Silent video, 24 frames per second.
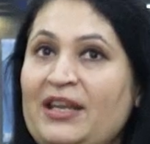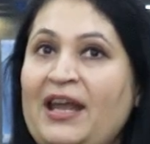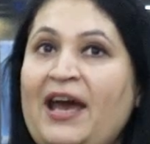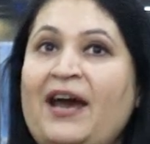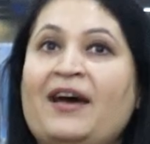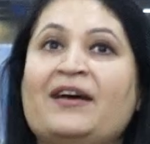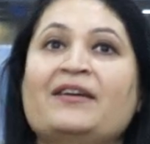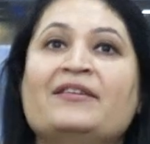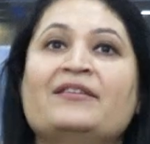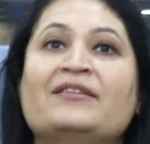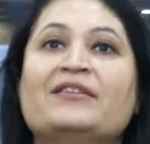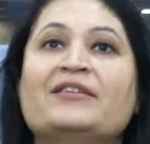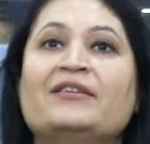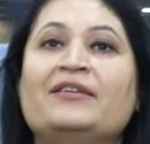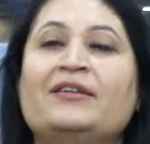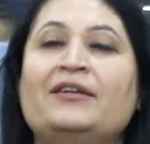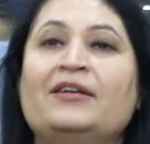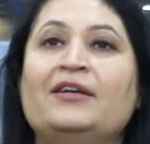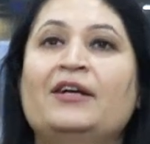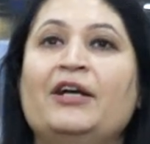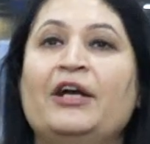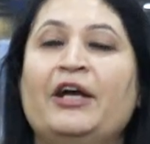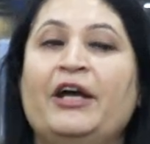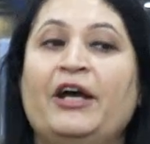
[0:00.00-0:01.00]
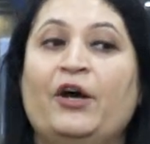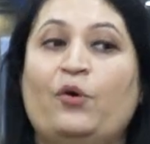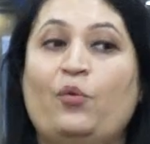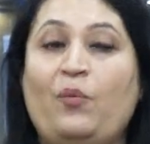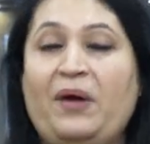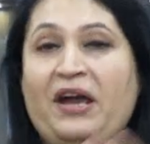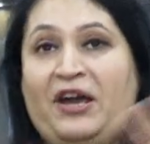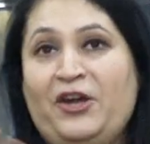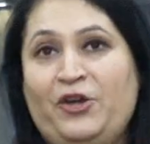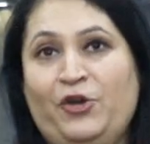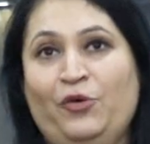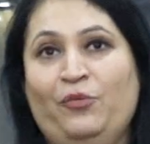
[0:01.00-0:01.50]
and
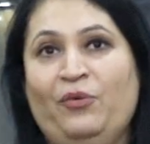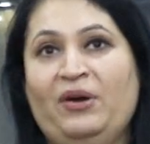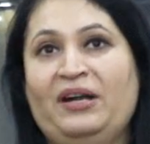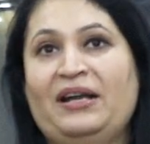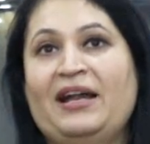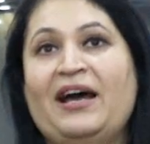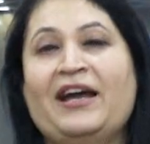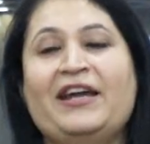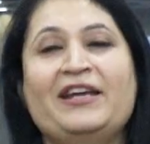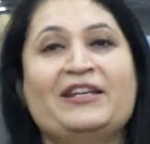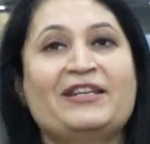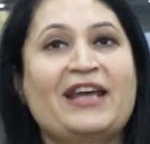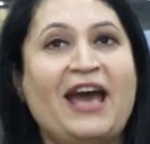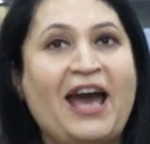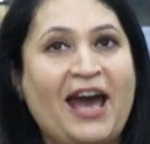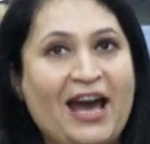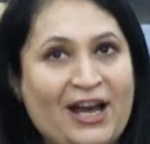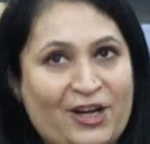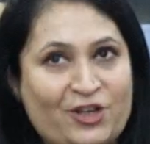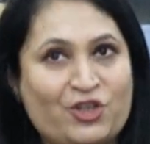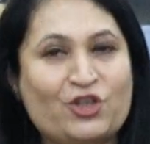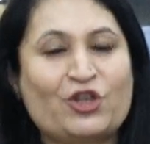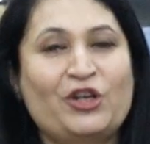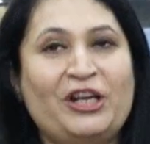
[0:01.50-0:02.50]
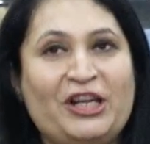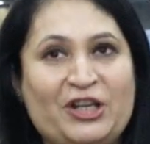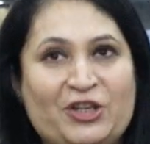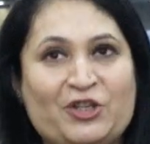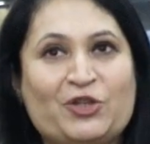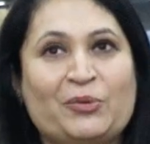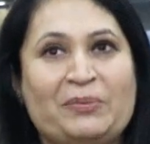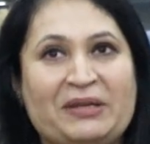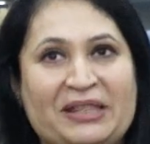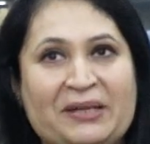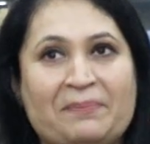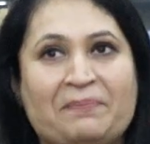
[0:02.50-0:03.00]
where you would like actually
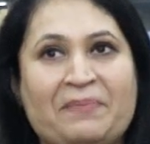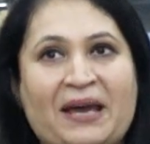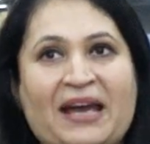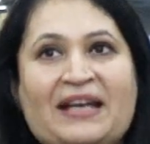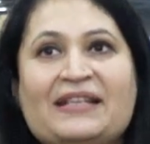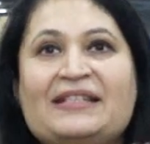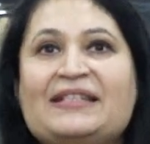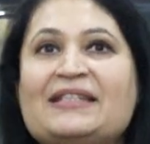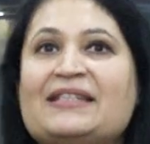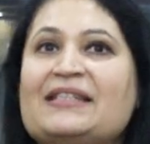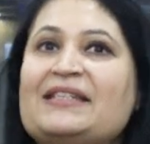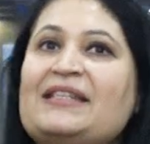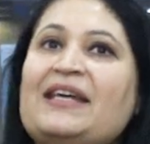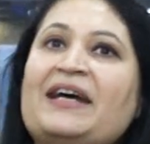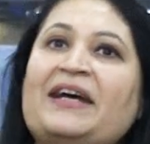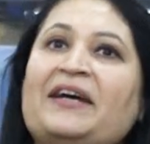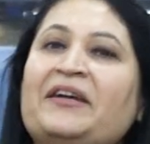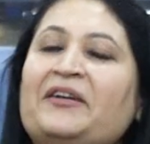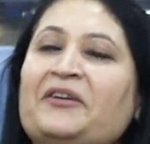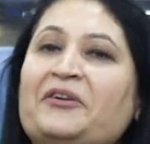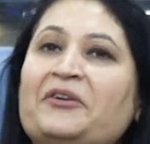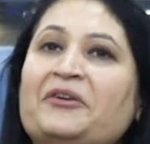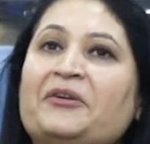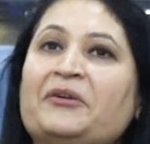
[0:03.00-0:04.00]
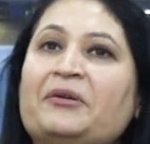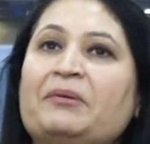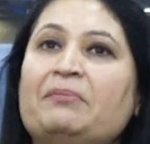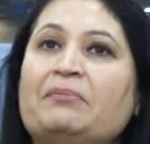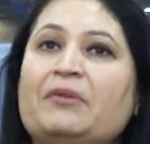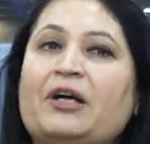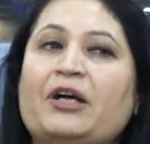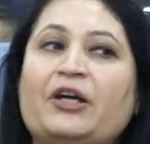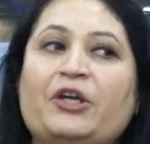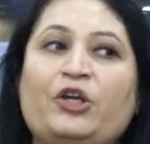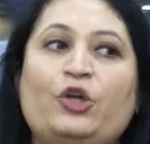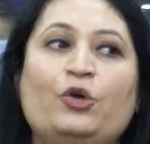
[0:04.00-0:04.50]
to be the best, and
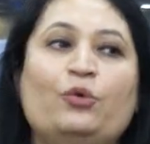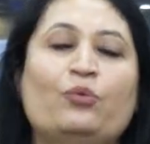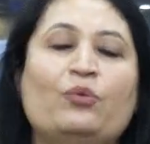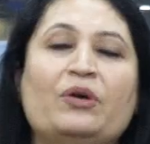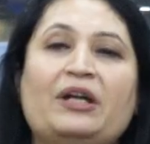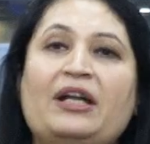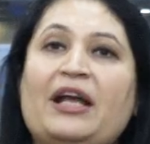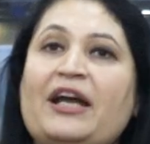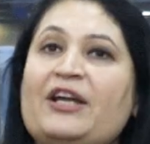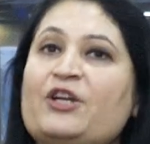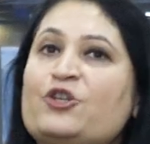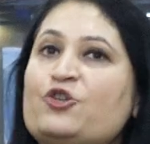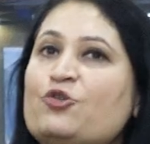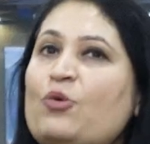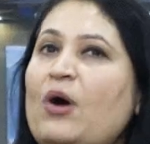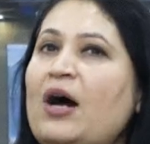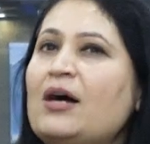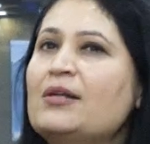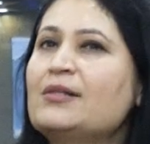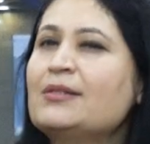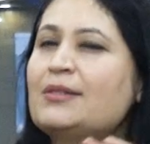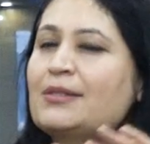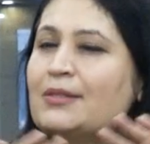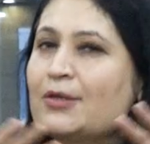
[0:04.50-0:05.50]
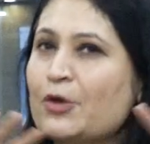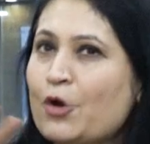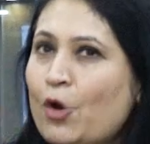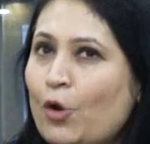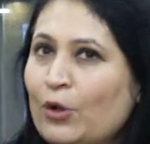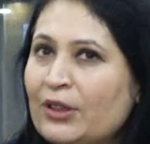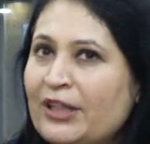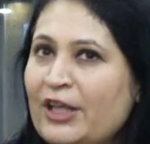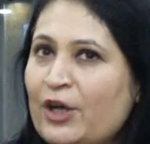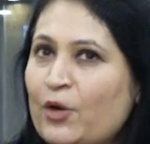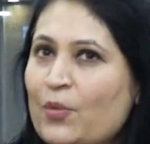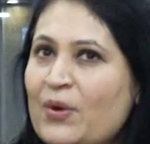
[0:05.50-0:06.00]
you would like to answer
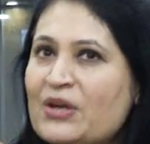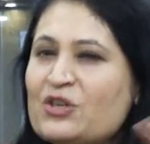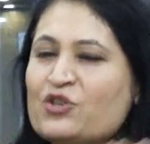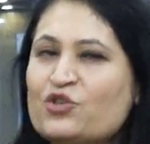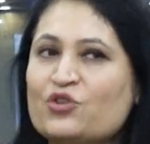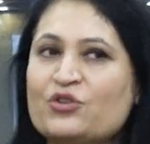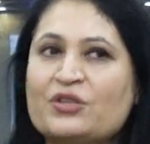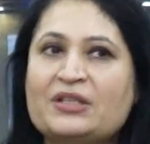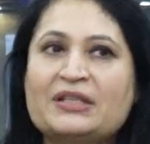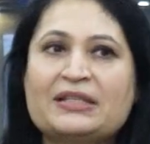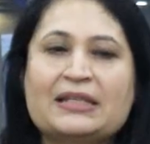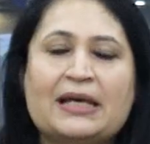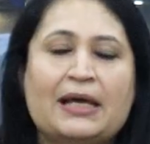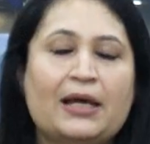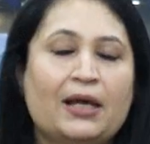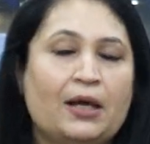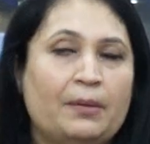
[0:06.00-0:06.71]
all the questions.